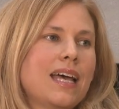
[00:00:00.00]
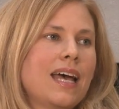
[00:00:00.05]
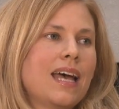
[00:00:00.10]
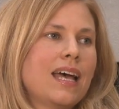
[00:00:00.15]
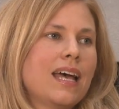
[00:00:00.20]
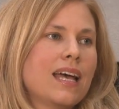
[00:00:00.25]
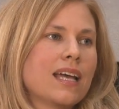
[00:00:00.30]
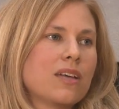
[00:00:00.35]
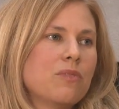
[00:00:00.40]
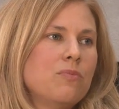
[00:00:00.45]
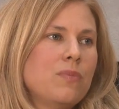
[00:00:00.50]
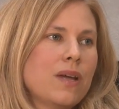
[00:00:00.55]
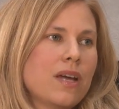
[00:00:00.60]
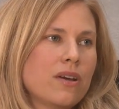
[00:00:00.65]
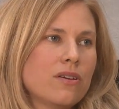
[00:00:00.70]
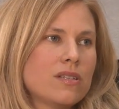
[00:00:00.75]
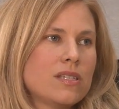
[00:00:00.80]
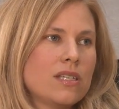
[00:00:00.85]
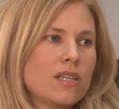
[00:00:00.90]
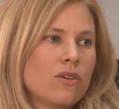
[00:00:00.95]
a
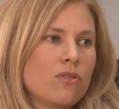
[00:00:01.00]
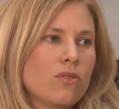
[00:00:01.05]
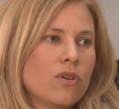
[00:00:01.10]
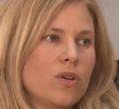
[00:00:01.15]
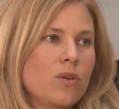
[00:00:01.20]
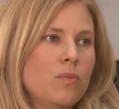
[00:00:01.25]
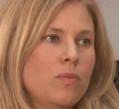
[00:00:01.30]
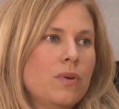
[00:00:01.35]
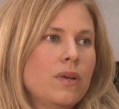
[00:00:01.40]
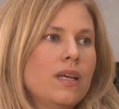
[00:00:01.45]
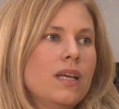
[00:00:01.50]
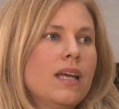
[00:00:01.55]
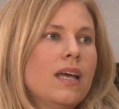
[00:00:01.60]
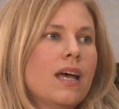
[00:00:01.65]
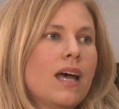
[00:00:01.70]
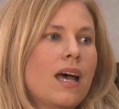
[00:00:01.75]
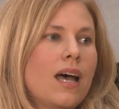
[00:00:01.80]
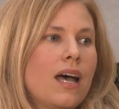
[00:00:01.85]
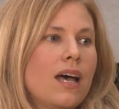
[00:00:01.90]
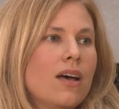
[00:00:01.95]
comparison group
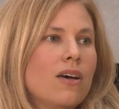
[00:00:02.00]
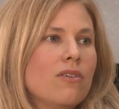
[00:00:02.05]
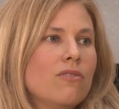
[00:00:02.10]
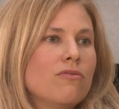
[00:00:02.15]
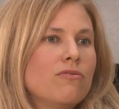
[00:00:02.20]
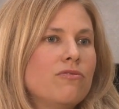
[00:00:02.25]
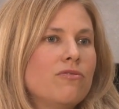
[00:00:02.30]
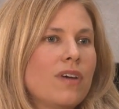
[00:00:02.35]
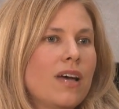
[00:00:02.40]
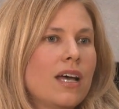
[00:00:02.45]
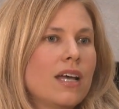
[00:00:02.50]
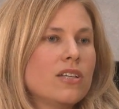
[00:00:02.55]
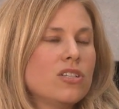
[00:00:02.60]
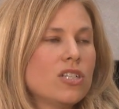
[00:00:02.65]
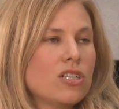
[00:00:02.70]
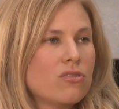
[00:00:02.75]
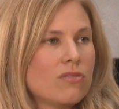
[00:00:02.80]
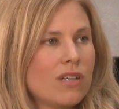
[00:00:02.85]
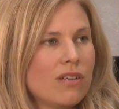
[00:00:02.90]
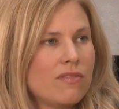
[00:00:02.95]
of
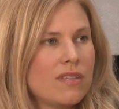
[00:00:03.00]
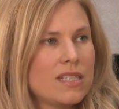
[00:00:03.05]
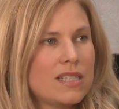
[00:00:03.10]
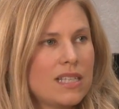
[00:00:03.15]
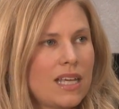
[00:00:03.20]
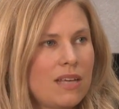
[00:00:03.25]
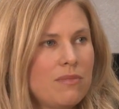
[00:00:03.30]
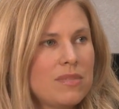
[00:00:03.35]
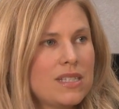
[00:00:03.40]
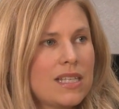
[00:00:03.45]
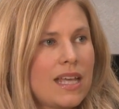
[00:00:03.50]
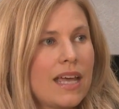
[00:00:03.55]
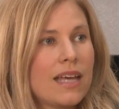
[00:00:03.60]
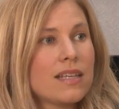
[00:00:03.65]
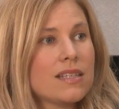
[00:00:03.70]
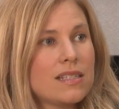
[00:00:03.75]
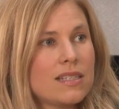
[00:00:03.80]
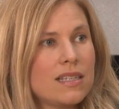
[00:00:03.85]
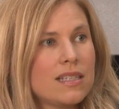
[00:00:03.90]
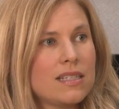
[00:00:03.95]
children of the same
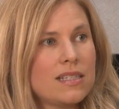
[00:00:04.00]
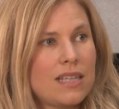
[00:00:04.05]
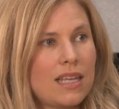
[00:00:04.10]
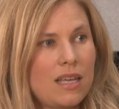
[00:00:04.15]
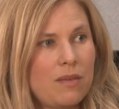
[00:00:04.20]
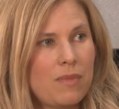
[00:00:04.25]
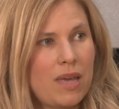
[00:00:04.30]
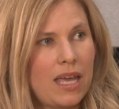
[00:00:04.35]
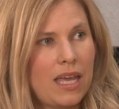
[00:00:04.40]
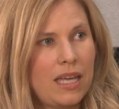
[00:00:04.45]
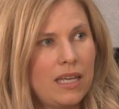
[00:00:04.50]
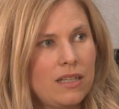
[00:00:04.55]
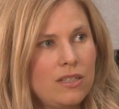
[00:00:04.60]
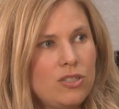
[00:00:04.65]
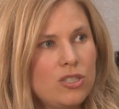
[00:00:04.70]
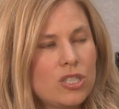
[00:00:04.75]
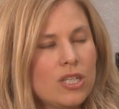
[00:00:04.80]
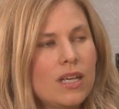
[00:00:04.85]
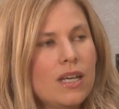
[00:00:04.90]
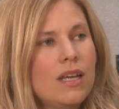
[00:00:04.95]
sex and the same
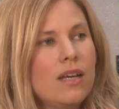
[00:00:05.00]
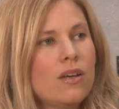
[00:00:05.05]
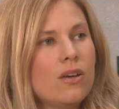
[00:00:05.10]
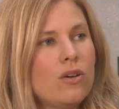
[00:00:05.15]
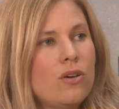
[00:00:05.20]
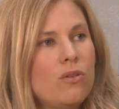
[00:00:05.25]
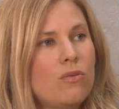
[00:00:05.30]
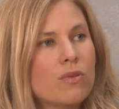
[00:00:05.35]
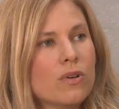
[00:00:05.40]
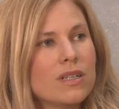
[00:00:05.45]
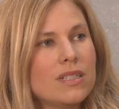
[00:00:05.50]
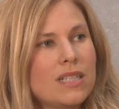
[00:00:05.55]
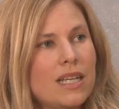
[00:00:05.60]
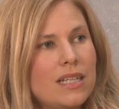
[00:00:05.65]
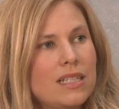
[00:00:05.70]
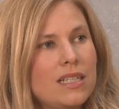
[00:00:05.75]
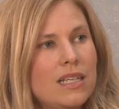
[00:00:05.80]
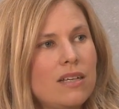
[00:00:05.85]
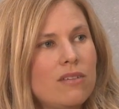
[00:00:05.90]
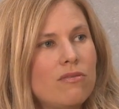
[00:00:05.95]
age who were
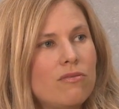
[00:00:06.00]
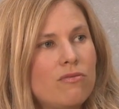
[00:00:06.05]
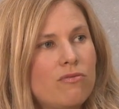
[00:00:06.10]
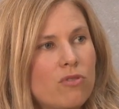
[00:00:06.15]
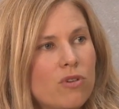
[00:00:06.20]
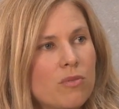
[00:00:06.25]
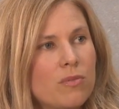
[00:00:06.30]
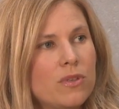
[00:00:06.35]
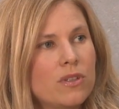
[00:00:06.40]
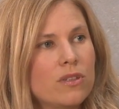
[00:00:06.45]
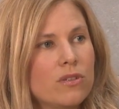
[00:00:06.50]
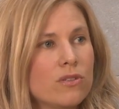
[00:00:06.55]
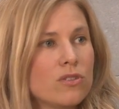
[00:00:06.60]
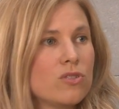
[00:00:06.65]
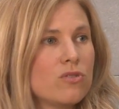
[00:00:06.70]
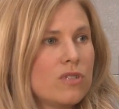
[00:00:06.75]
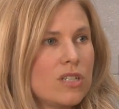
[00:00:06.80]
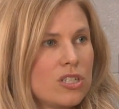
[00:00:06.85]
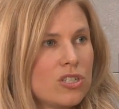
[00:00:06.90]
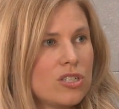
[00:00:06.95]
attending formal or
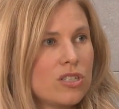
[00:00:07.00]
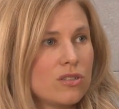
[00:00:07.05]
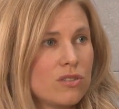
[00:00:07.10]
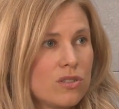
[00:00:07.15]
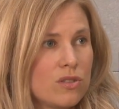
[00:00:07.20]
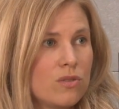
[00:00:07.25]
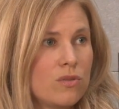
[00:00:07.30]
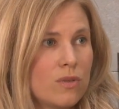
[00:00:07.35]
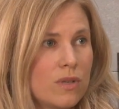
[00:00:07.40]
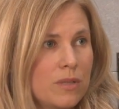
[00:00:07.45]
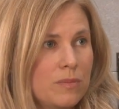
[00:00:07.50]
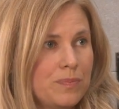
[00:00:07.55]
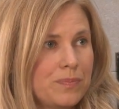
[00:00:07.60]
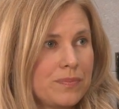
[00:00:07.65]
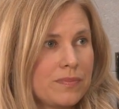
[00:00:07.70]
traditional school.